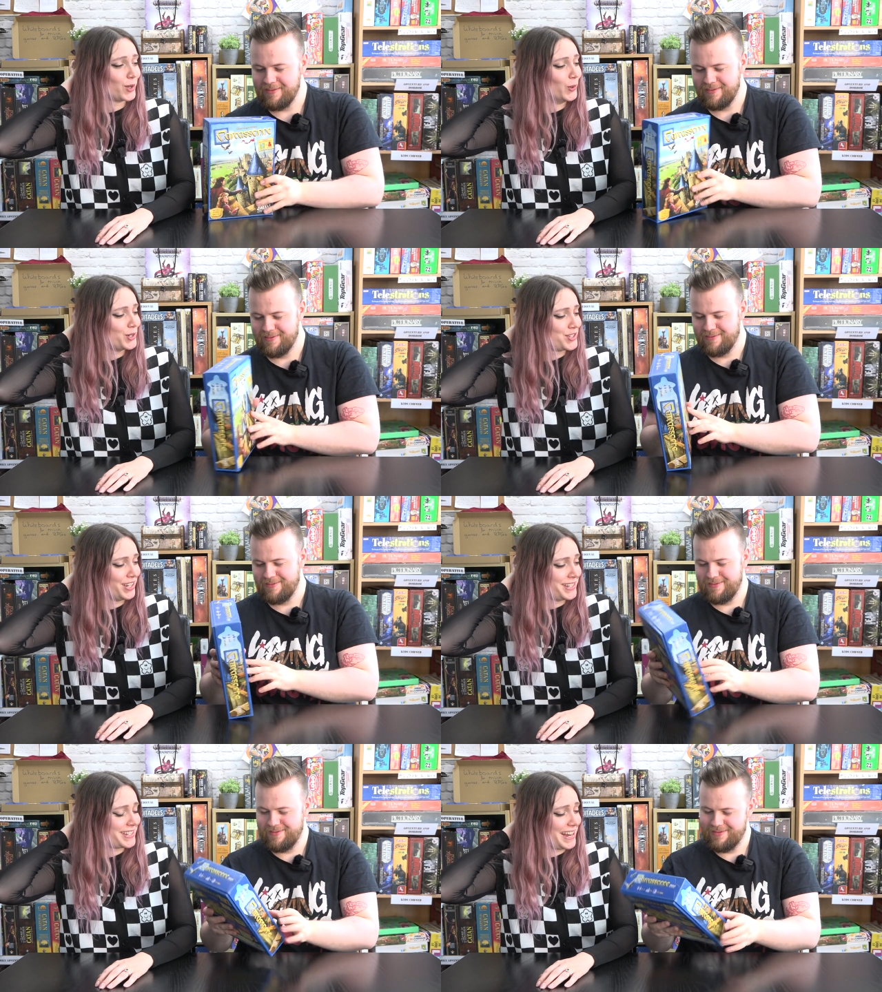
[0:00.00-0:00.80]

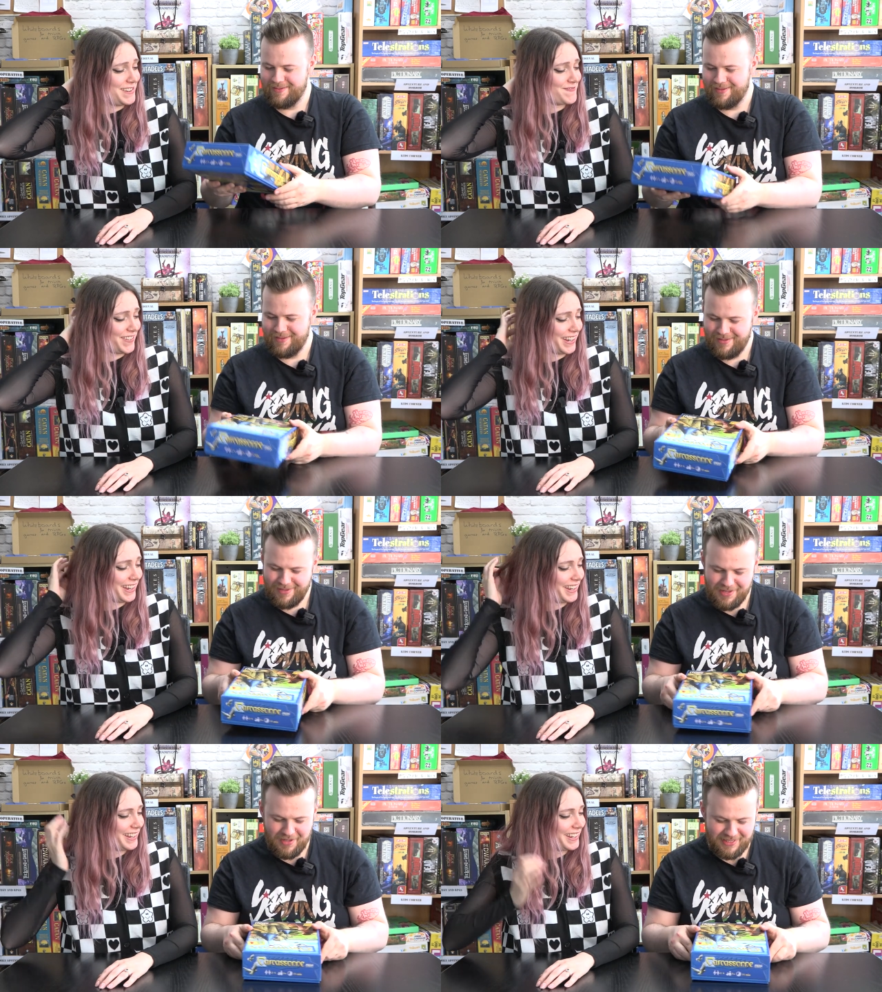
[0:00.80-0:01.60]
Speaker 1: Torture chamber.
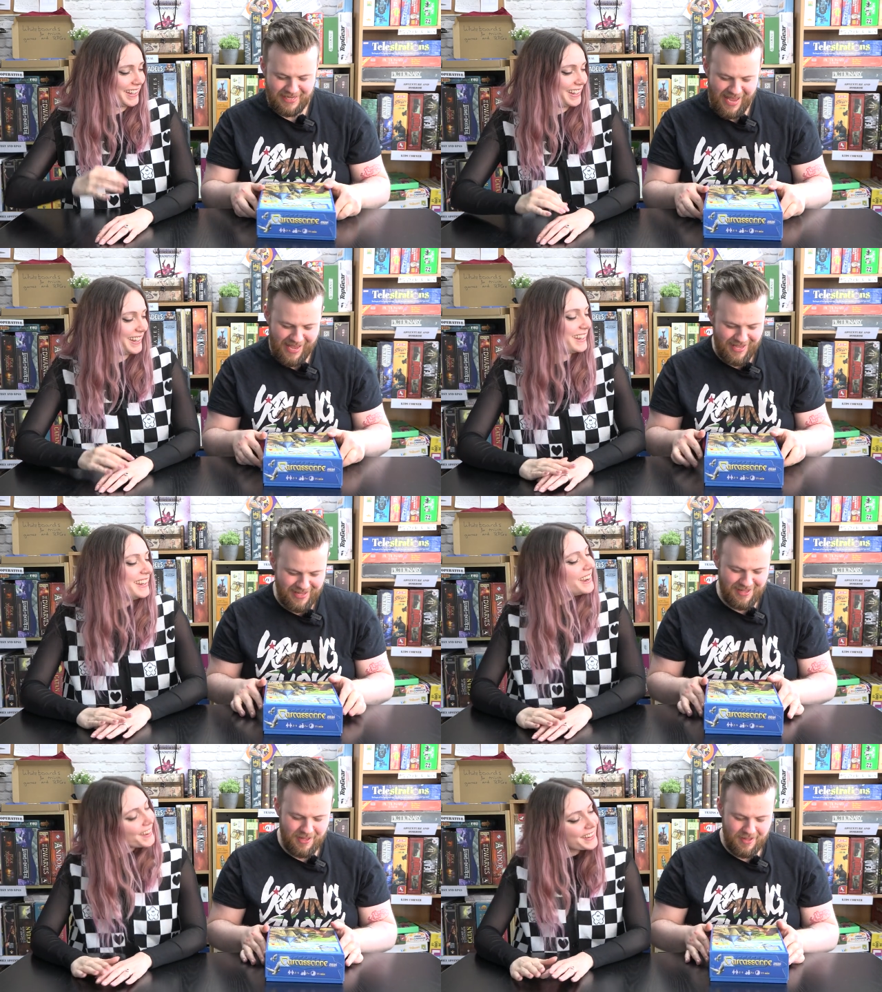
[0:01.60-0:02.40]
You'll see.
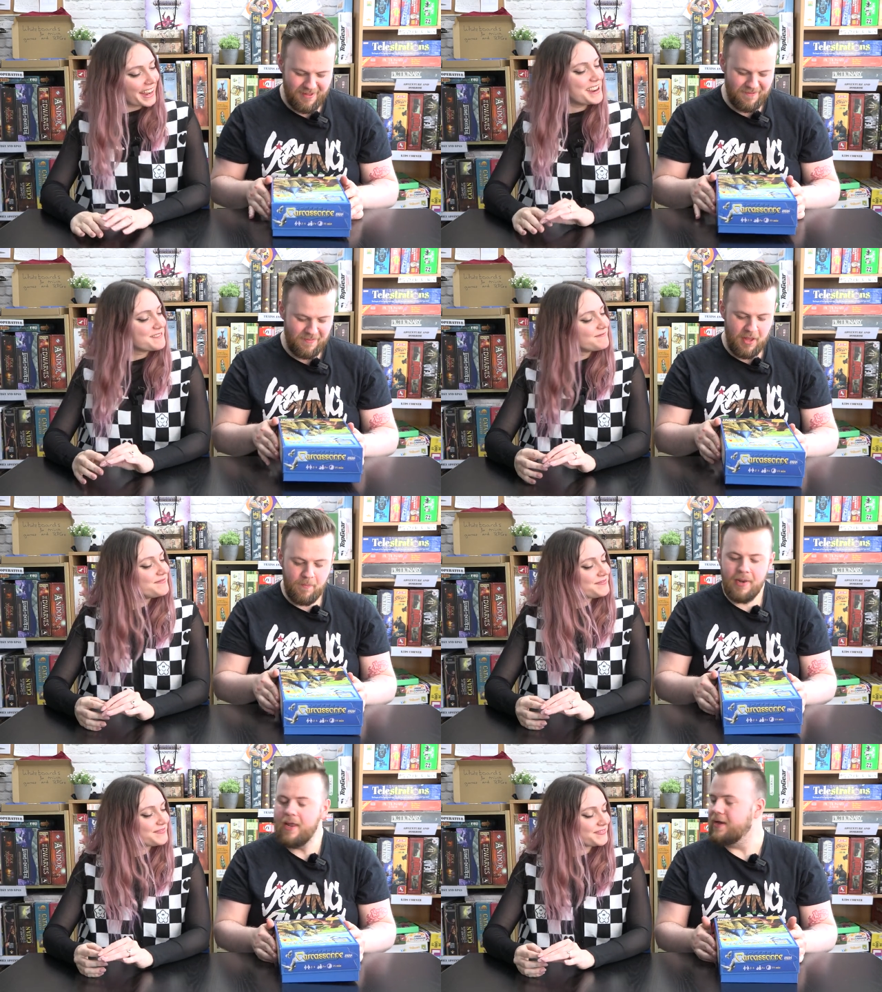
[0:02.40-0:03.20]
Okay.
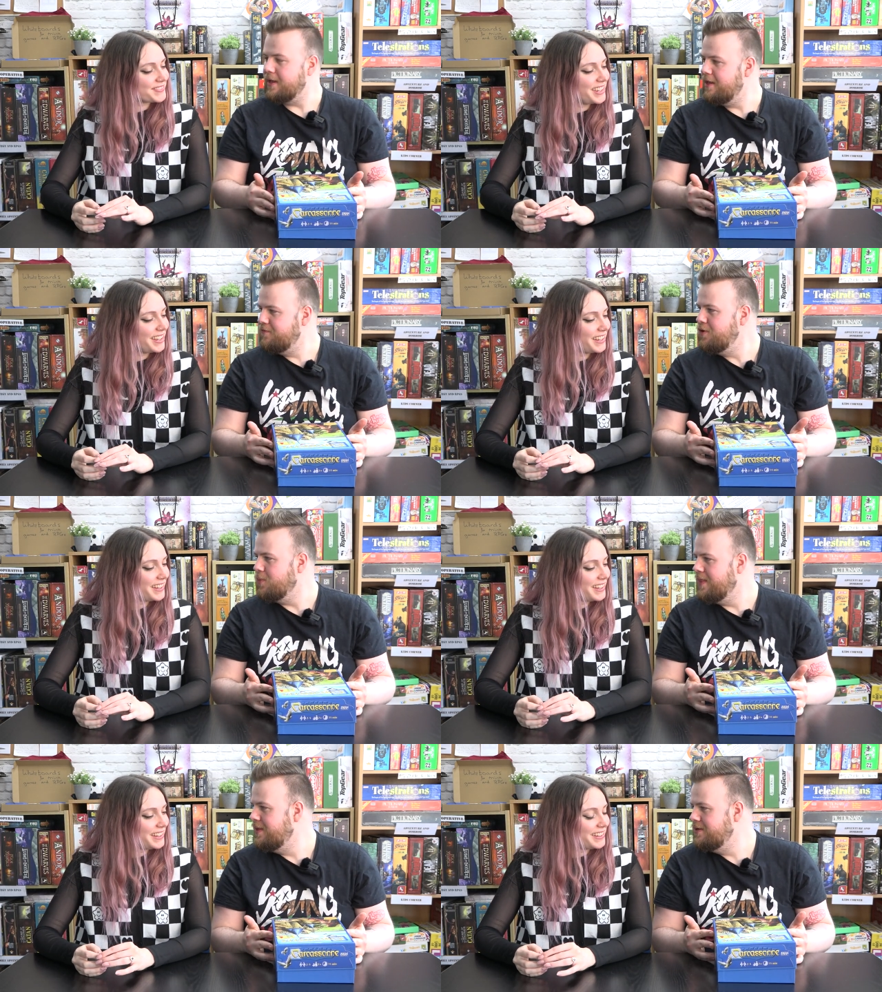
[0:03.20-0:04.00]
Speaker 2: But look, if you
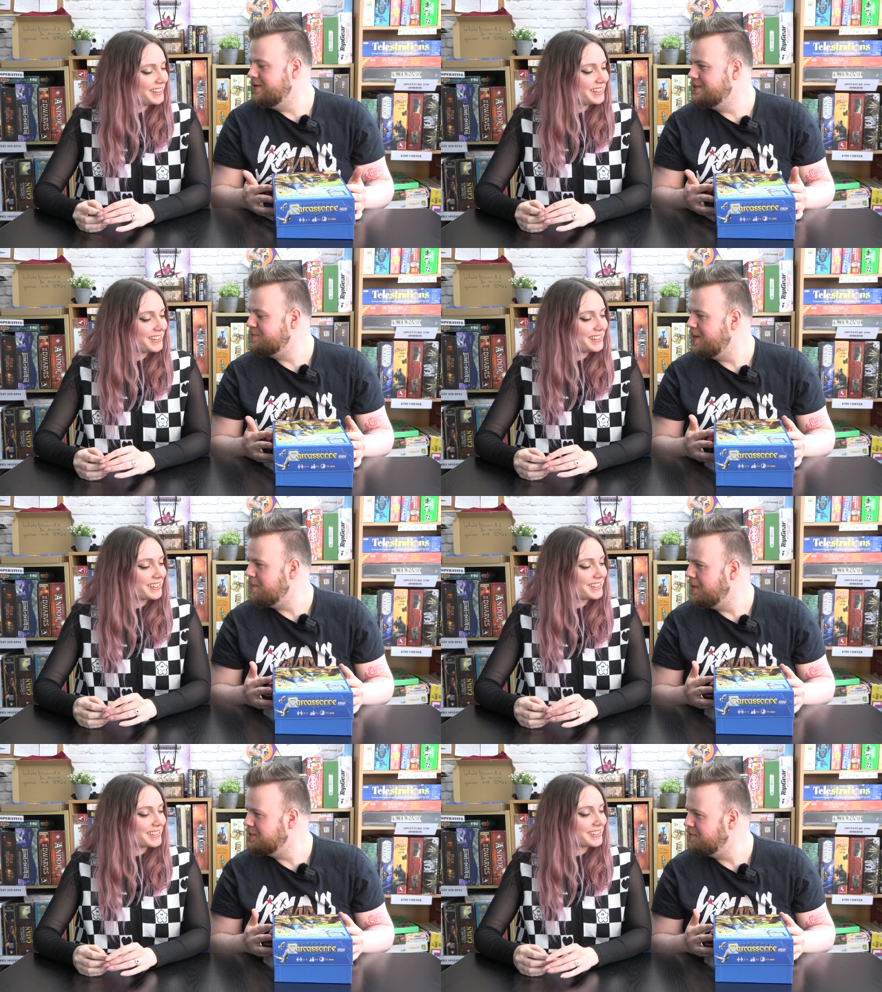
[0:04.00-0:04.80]
win, then you can just make a
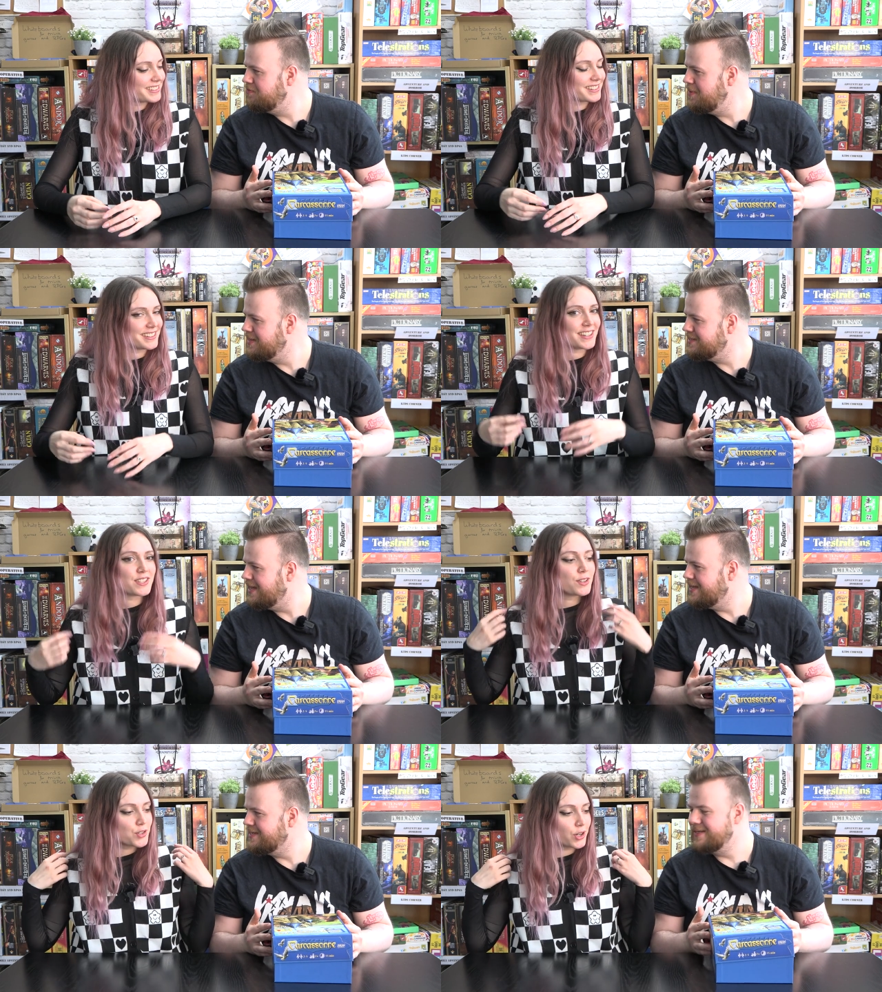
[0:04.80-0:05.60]
punishment for me
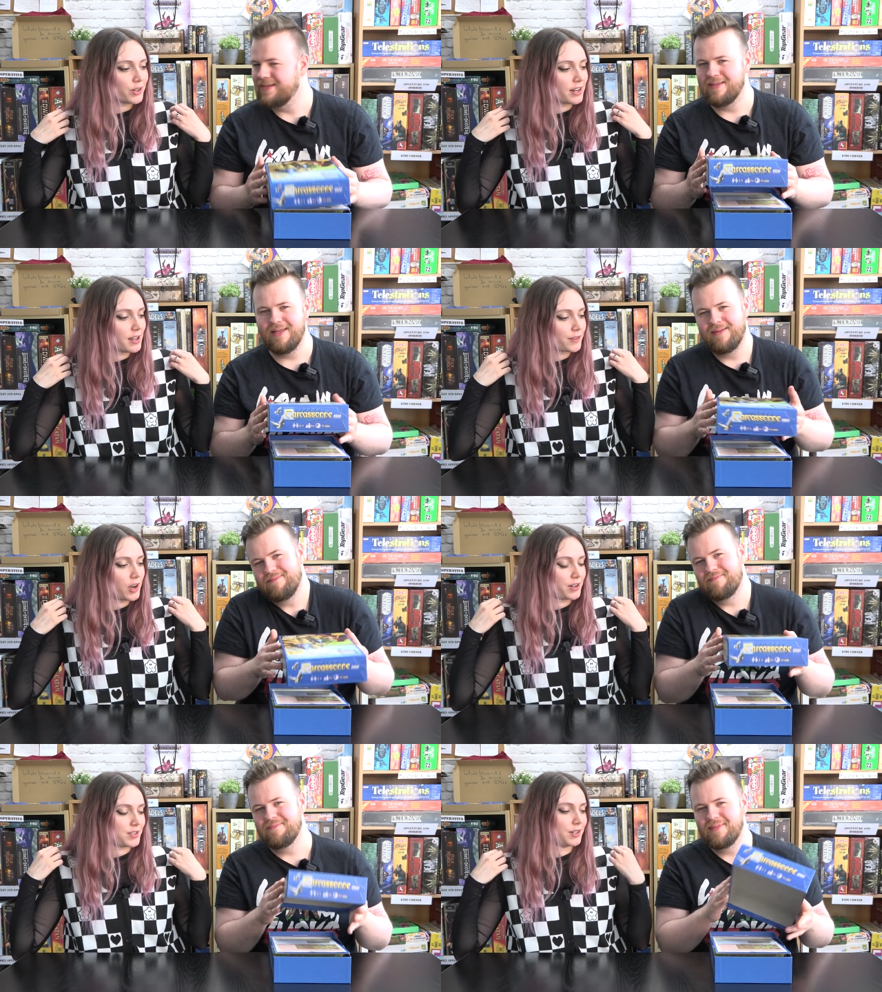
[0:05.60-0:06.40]
instead. That's so
Speaker 1: true, and I love
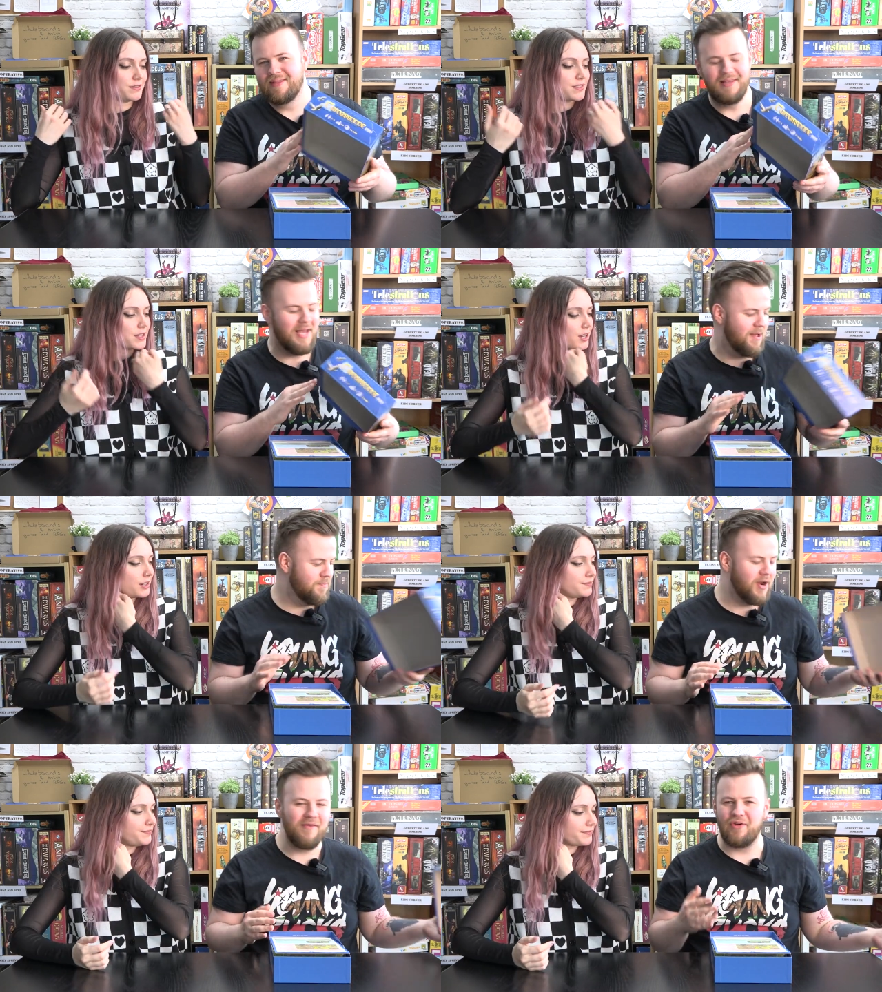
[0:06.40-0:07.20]
Carcassonne. Yeah, so.
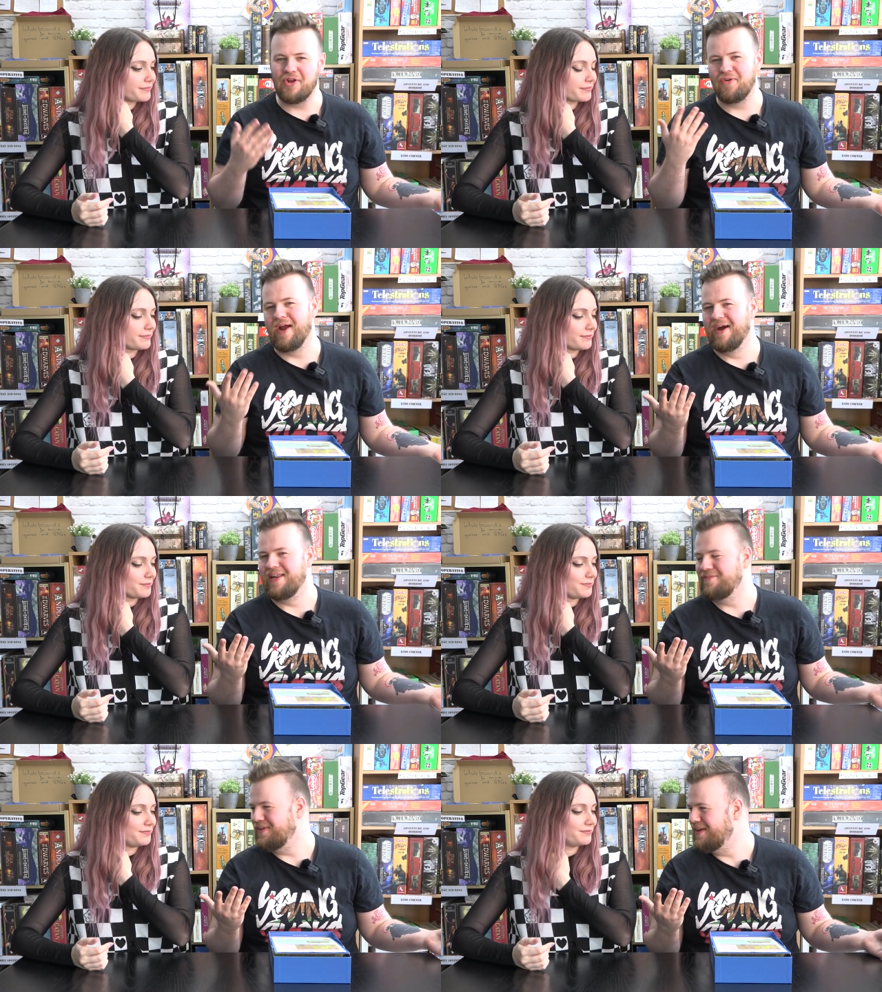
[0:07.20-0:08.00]
but
Speaker 2: I've got a great
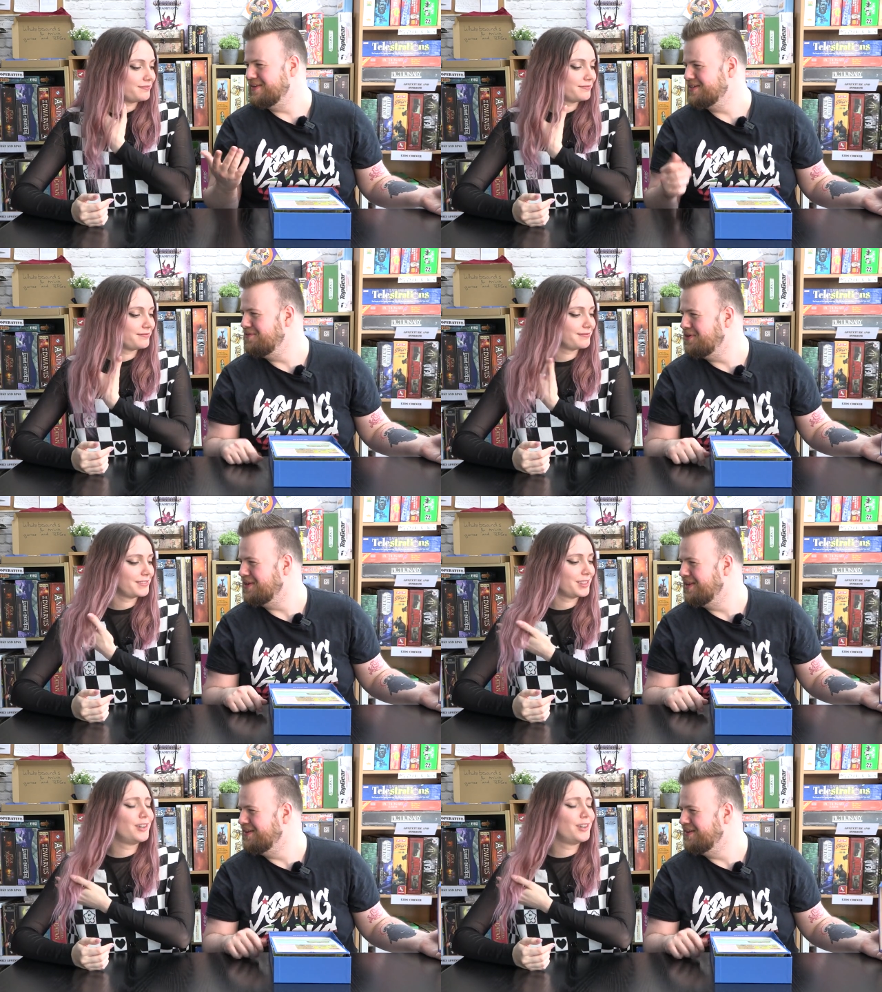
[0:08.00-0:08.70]
idea for you, so if you could